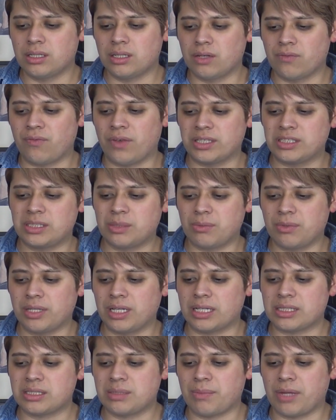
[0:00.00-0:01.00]
Festival
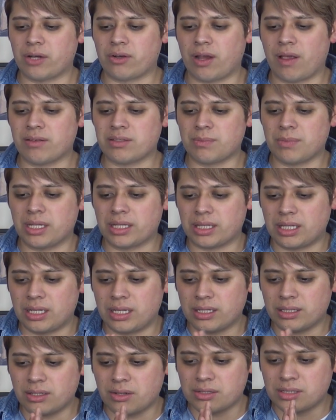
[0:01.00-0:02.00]
Next to My Grave, something like
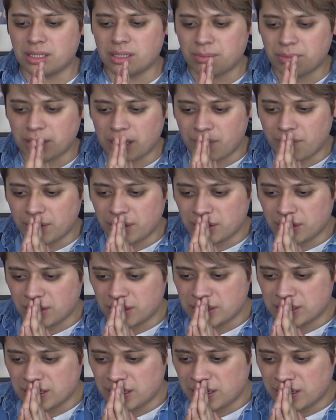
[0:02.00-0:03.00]
that. They're celebrating every
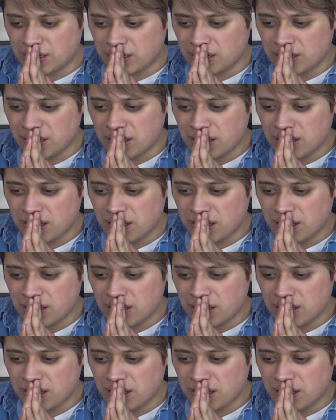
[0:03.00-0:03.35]
Thursday.